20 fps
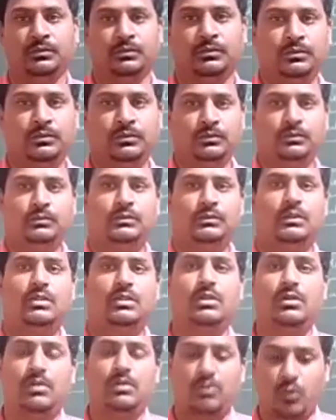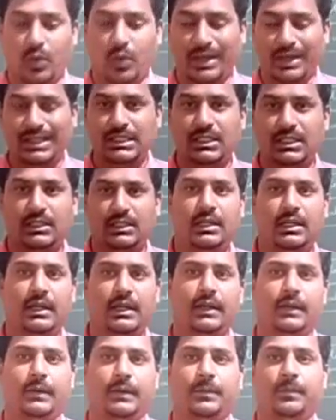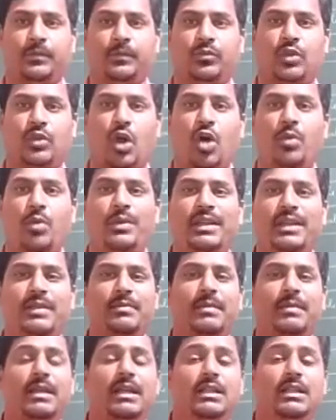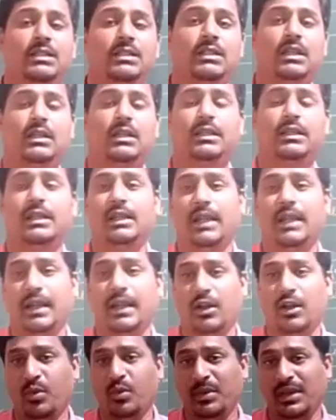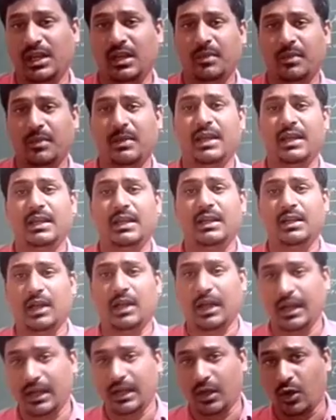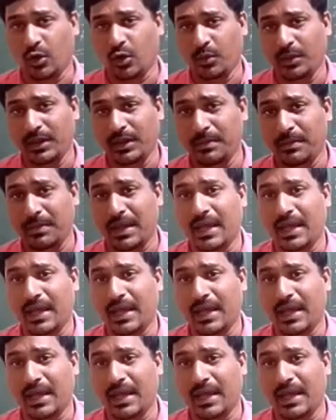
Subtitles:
So what is the trend? How many males are there and how many are married, and how many married